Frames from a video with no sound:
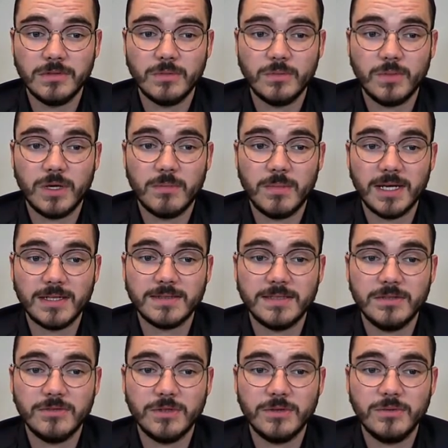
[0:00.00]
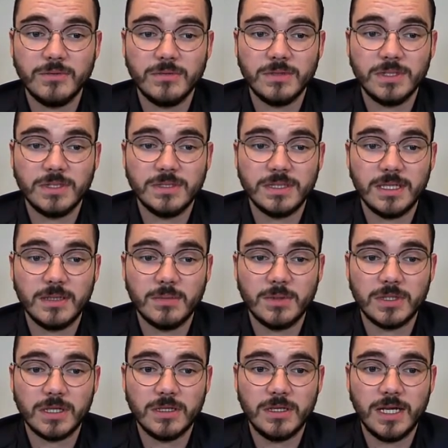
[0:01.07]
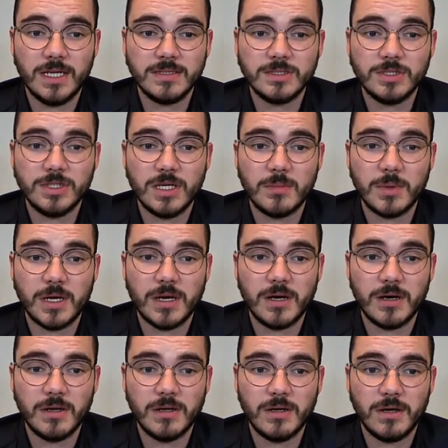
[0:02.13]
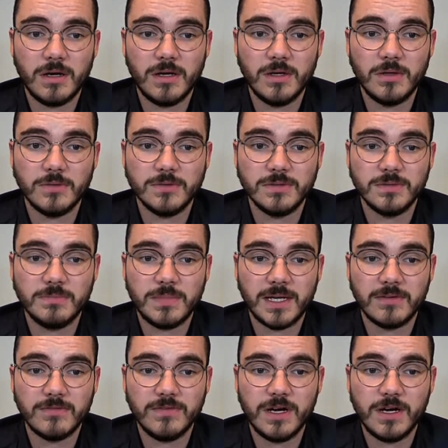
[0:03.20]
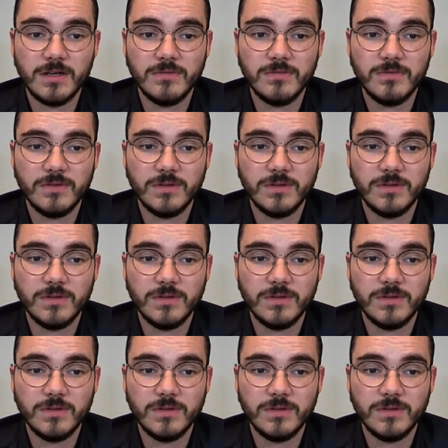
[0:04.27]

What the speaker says: where MAC 0 is enabled on SGMII IOs bank 5,